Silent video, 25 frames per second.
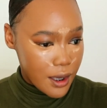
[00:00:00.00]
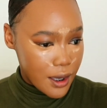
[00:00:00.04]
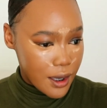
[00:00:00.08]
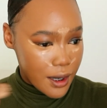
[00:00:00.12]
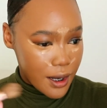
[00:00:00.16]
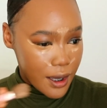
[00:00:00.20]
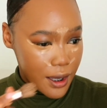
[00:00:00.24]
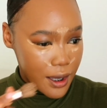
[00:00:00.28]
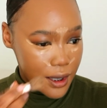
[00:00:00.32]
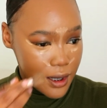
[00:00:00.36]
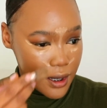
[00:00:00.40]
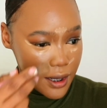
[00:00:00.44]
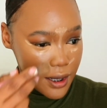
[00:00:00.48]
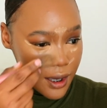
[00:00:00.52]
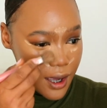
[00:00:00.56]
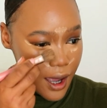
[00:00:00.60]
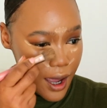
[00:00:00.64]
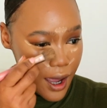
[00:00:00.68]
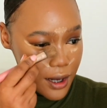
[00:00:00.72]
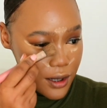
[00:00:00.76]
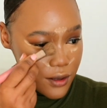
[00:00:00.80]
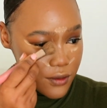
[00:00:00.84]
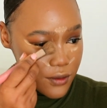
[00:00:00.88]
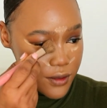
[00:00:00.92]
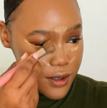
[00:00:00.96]
and I can
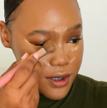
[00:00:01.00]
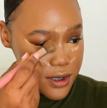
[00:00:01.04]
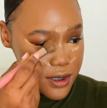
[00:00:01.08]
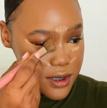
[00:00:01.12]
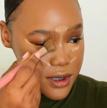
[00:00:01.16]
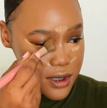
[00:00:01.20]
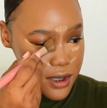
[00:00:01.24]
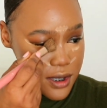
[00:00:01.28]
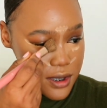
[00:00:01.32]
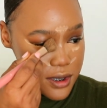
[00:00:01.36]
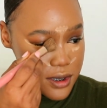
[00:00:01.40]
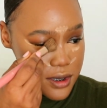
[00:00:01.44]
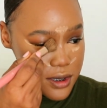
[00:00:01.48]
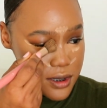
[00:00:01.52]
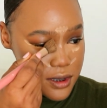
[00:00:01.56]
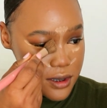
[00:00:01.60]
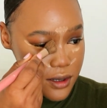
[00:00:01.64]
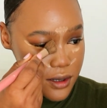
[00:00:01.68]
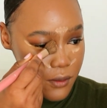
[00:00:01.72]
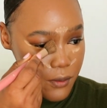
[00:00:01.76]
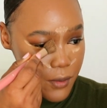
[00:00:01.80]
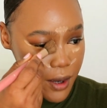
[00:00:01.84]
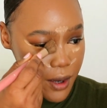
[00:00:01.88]
kind of assist